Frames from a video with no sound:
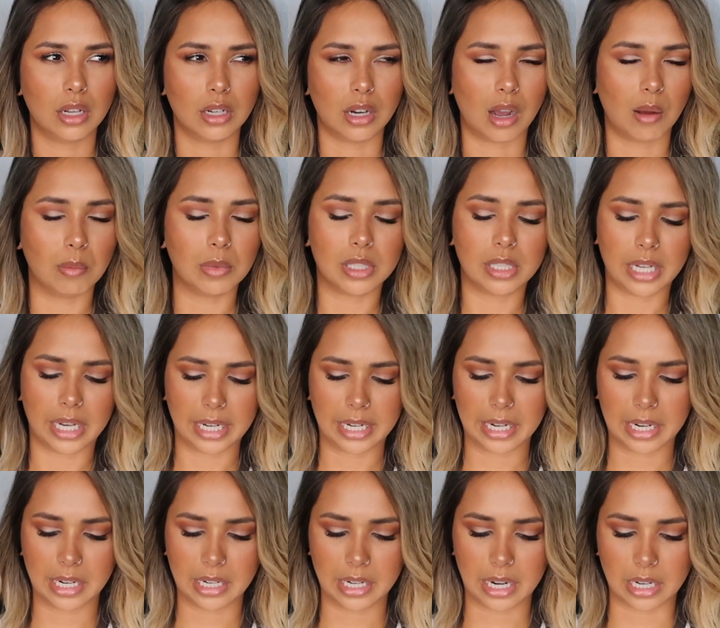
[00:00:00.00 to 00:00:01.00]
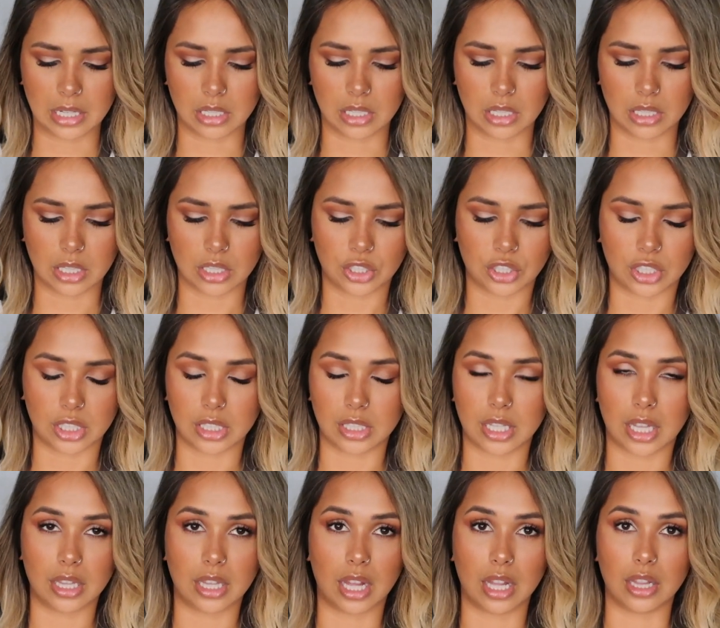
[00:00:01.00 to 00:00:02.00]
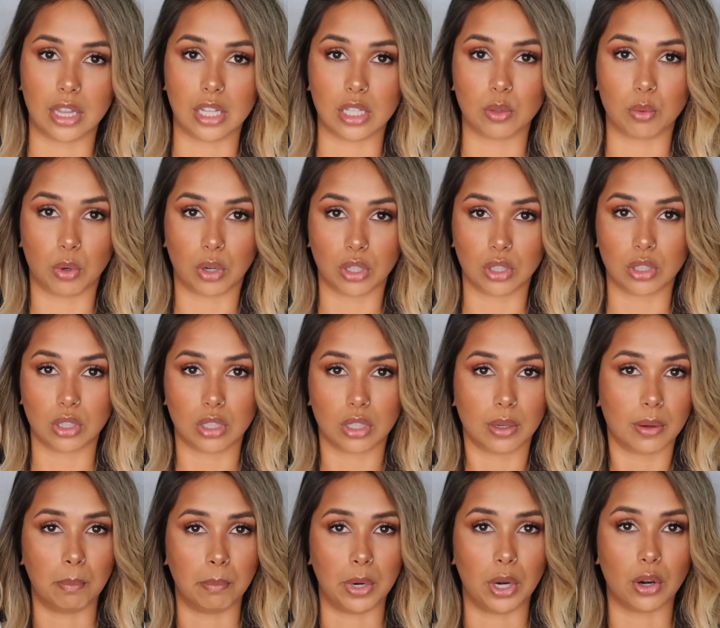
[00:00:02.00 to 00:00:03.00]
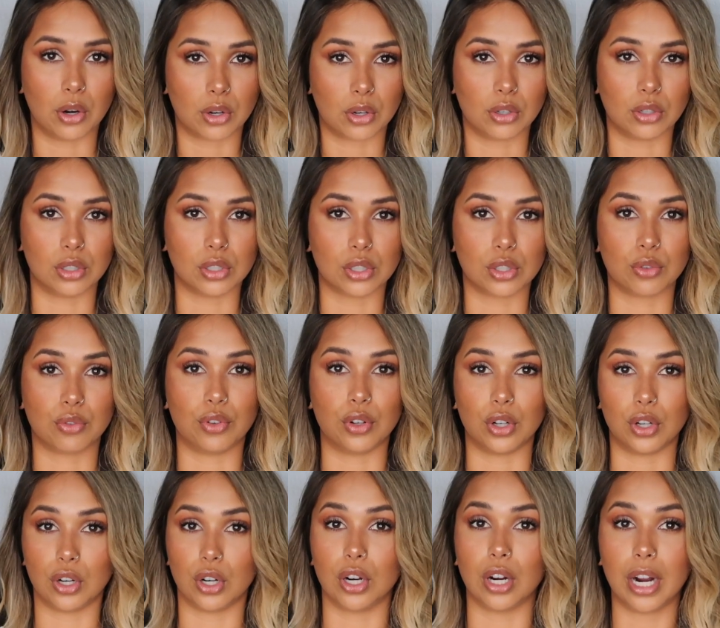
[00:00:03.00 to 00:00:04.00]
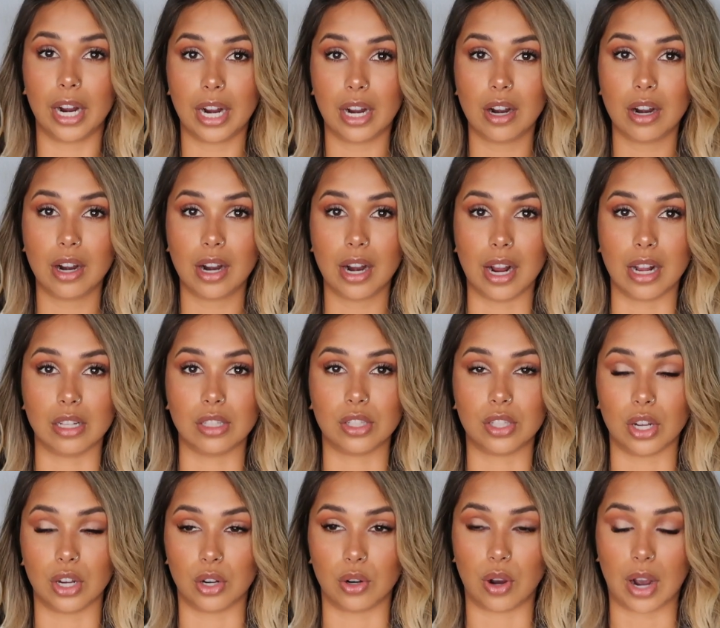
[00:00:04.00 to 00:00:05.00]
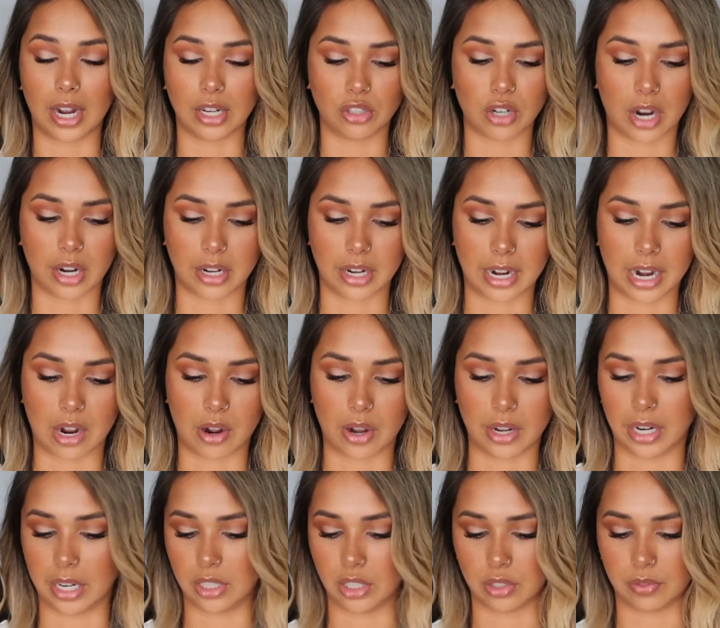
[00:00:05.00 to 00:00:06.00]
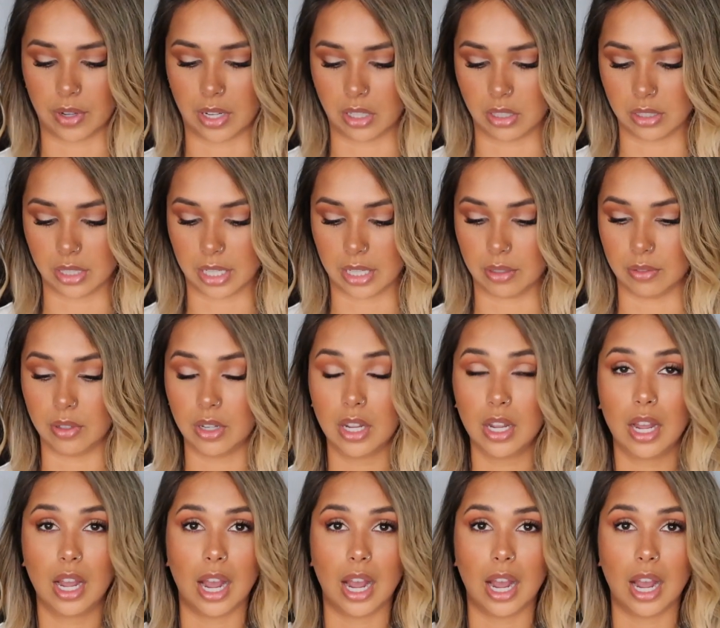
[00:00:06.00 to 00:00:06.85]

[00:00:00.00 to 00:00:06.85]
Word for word: not mistaken, and she said that this worked miracles for her hair, and so I tried it out and I just fell in love.